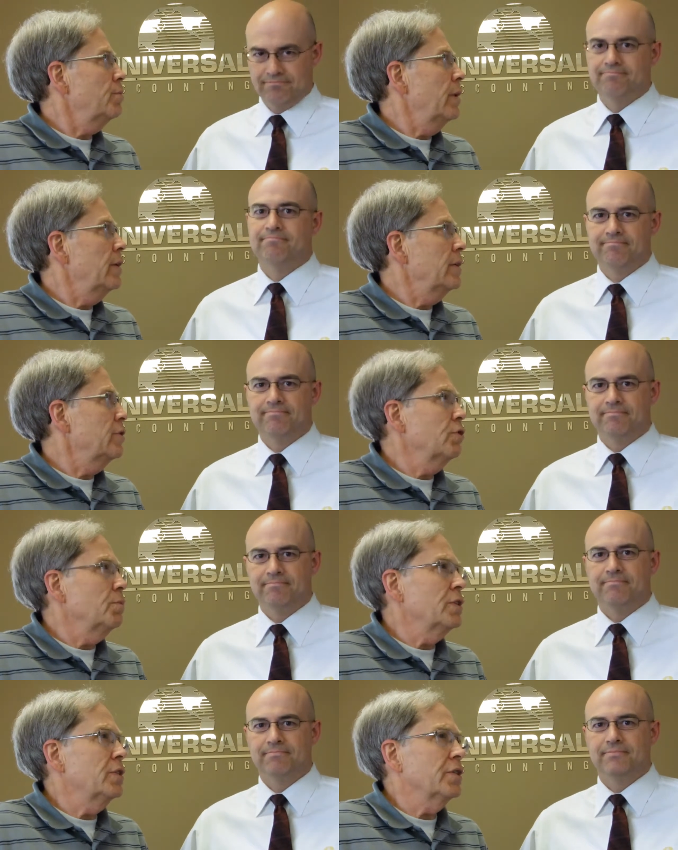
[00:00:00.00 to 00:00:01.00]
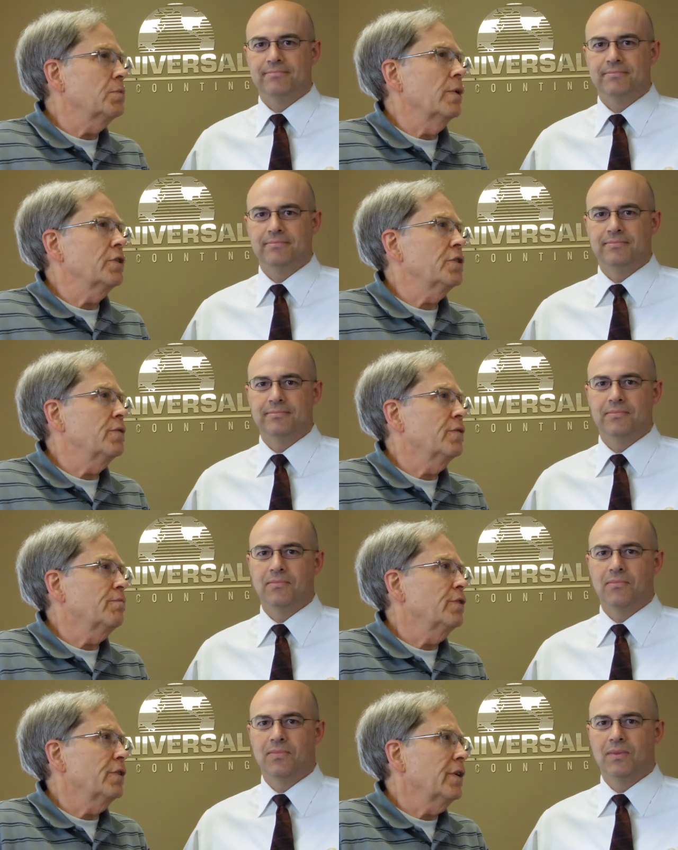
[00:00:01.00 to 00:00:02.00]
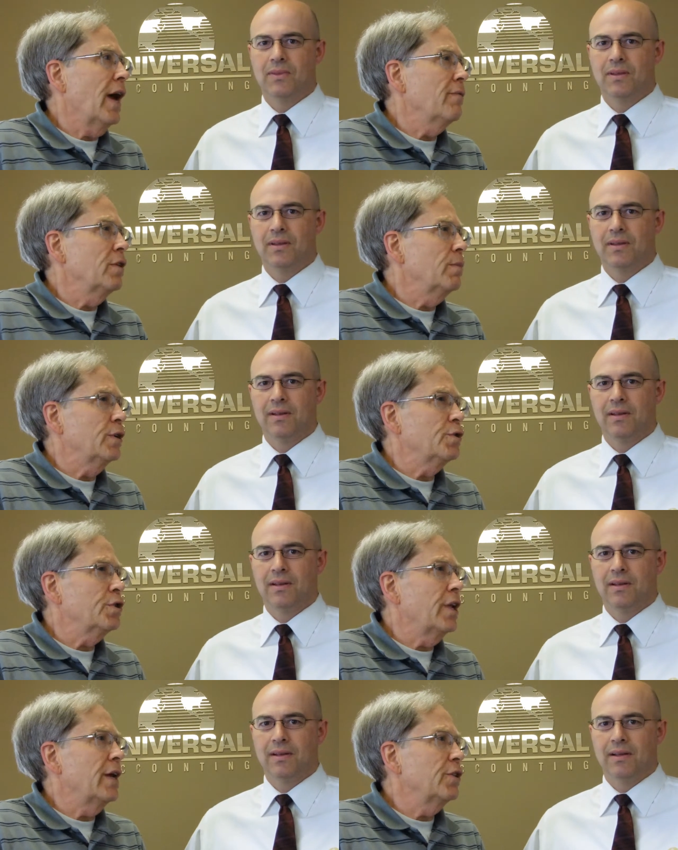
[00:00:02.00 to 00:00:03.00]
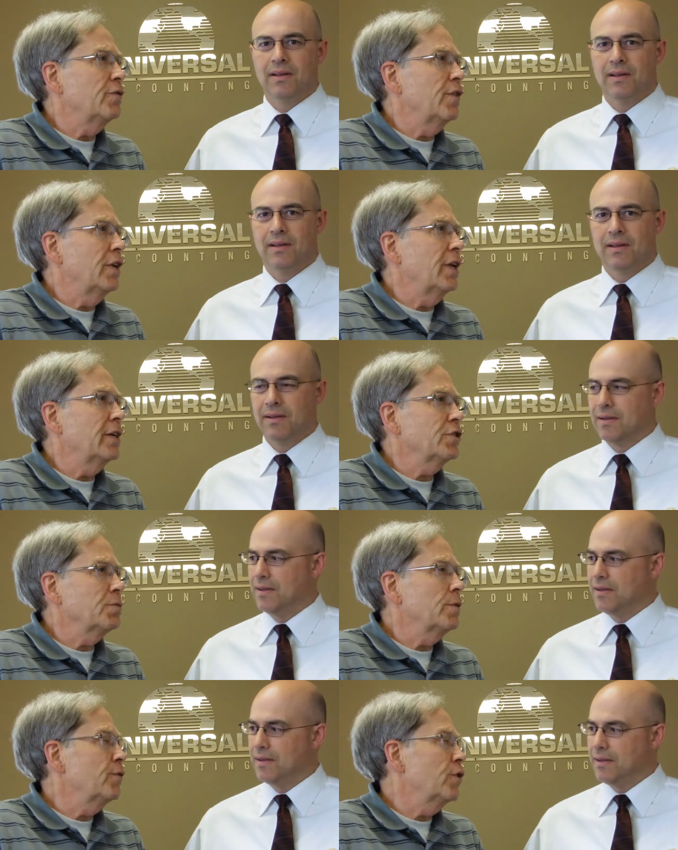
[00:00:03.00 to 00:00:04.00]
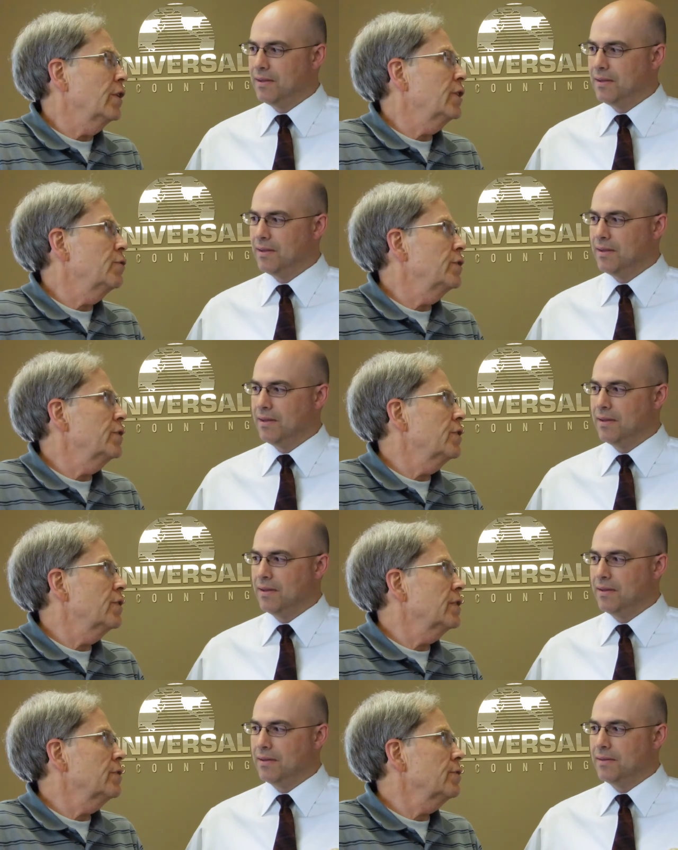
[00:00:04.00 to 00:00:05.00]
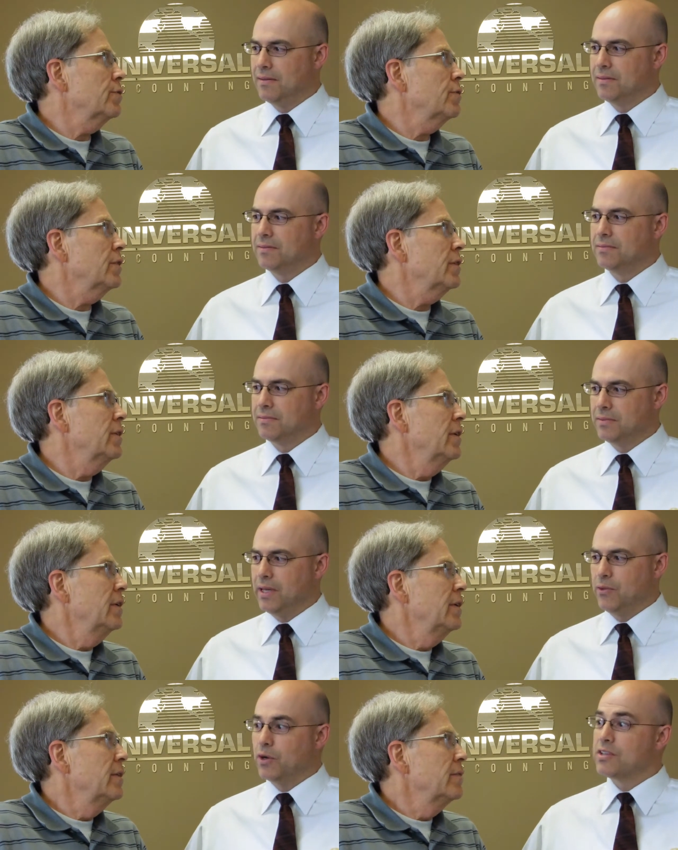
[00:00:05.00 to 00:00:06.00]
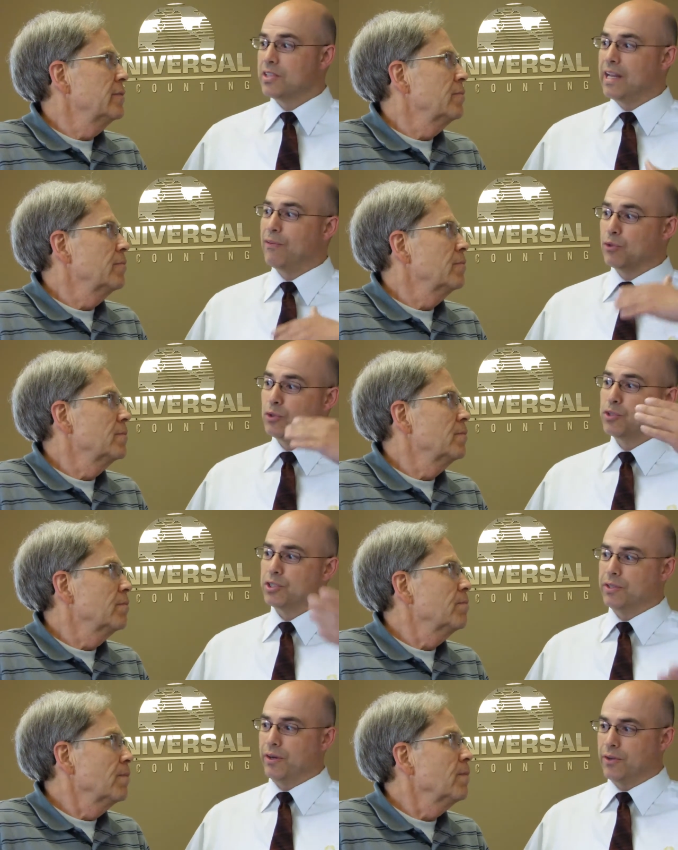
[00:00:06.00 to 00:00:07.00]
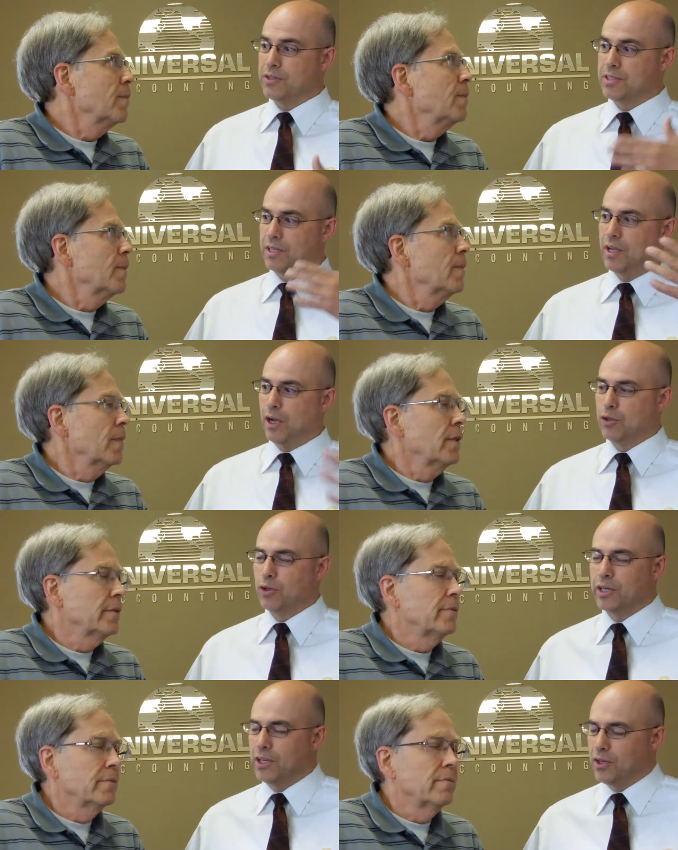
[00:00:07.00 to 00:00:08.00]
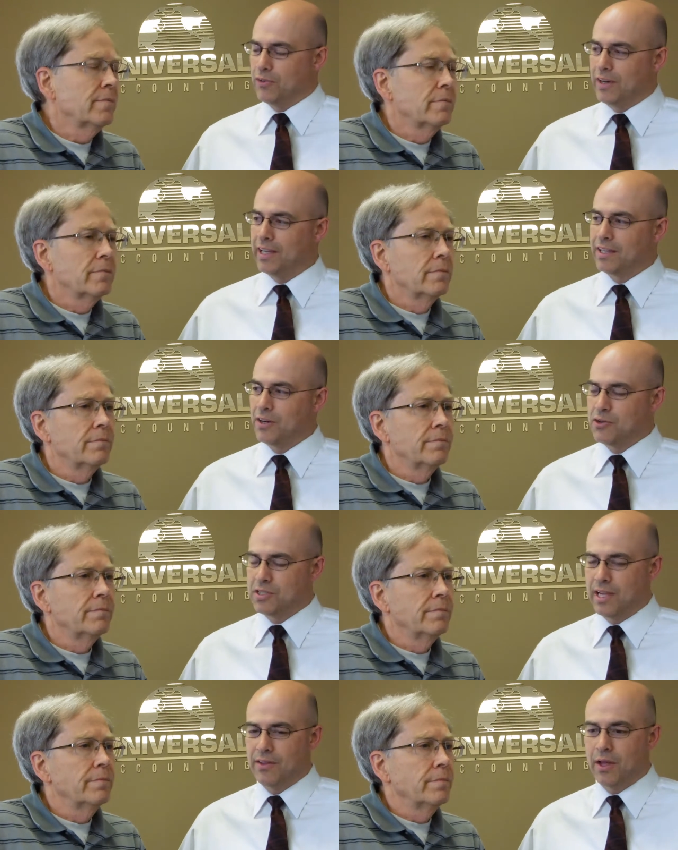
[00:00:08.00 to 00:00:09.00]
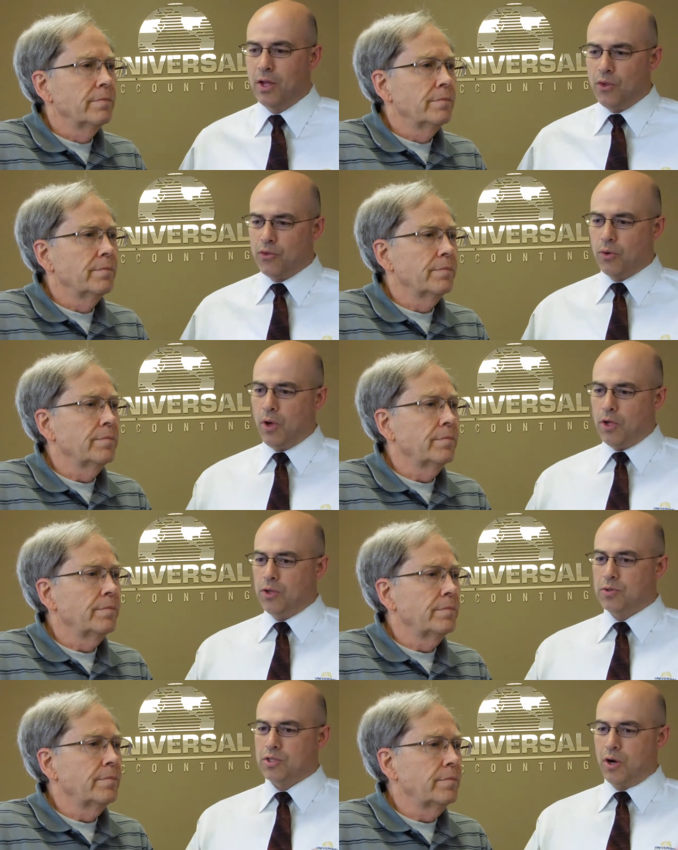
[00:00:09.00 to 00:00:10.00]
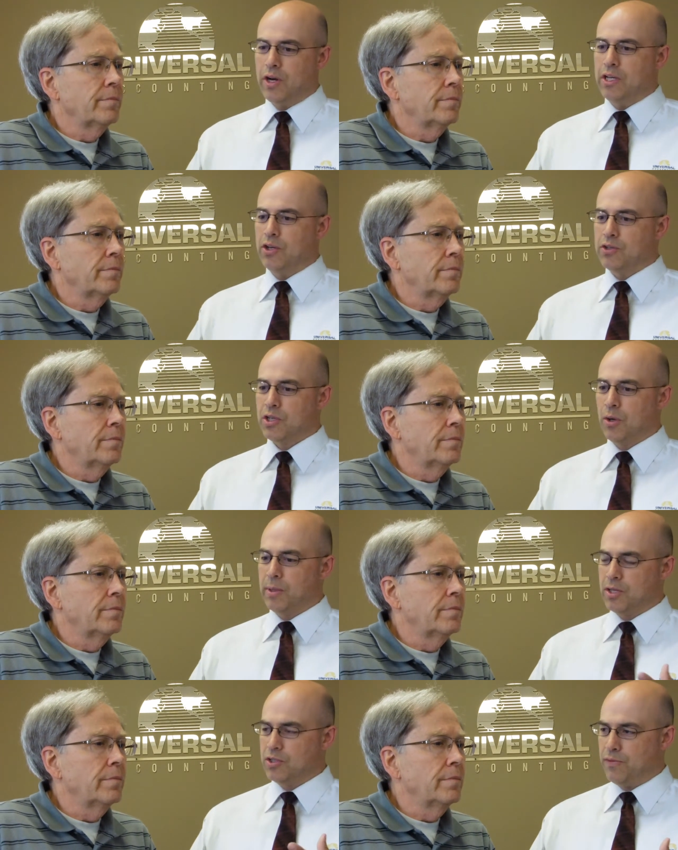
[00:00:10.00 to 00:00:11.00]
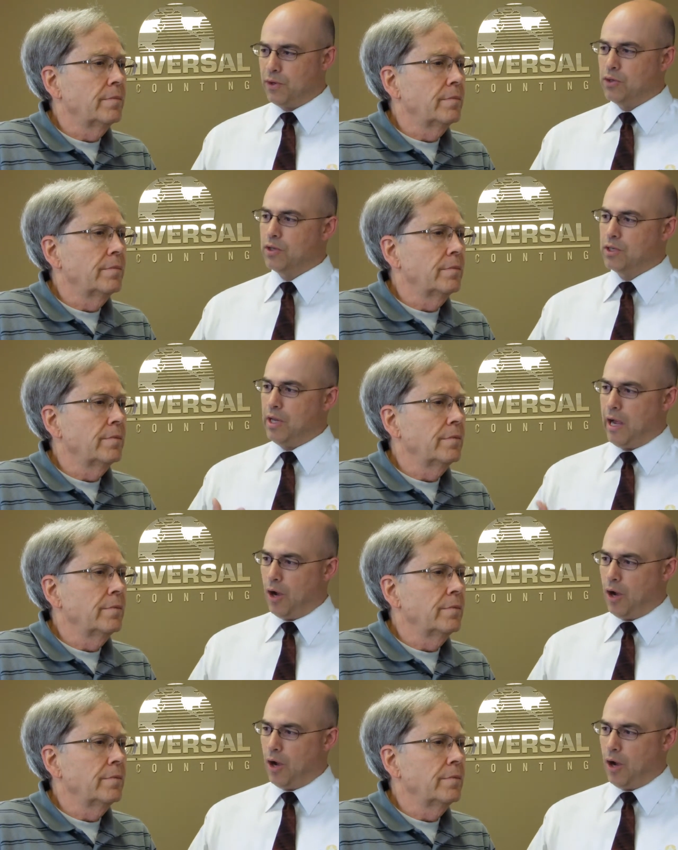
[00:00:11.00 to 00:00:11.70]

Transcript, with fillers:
Speaker 1: were about. It took me 6 months to have them understand their financials before I could really start consulting.
Speaker 2: Yeah, there is an evolution there. There's a learning curve, and I can understand that. So you started years ago because you felt you could